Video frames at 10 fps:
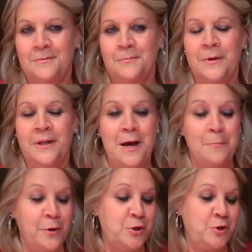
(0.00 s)
well, I
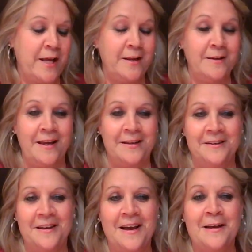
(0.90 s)
appreciate it.
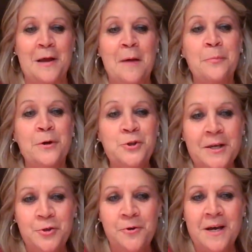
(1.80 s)
And uh, I
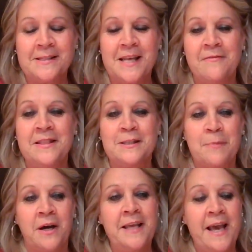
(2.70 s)
appreciate you guys having this
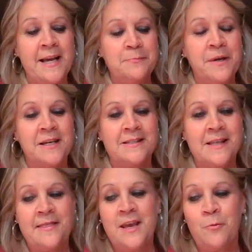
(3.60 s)
podcast because
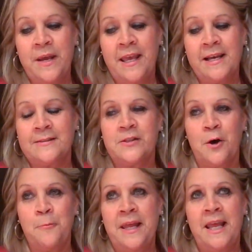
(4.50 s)
I think we get
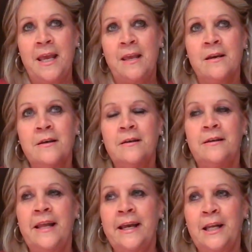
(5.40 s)
so many
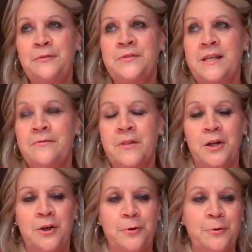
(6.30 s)
negatives in the
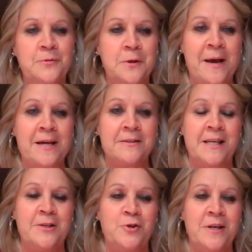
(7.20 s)
news about
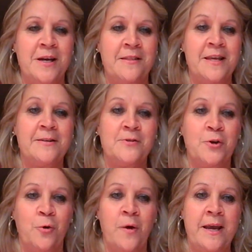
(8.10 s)
teaching. I think it's a
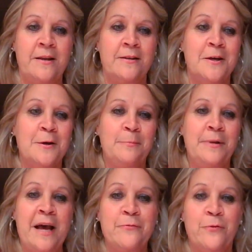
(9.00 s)
great
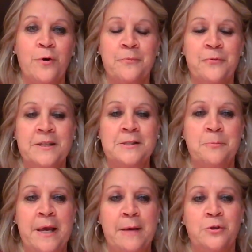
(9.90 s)
platform for us to
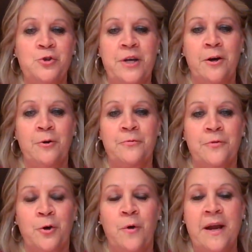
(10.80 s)
be able to share
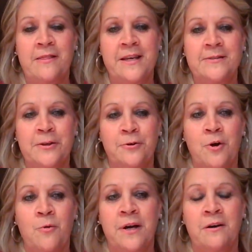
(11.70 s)
the great things that are
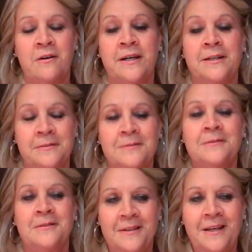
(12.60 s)
going on
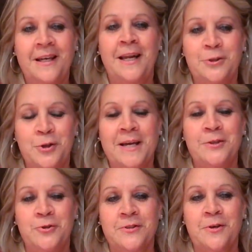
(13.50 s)
in
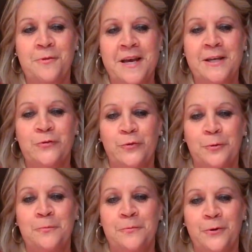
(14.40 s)
education. So thanks
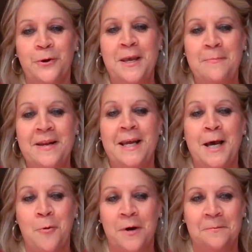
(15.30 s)
for for keeping it going. Thank
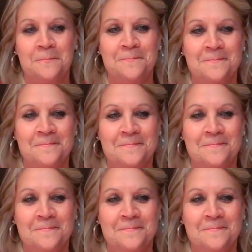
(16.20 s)
you very much.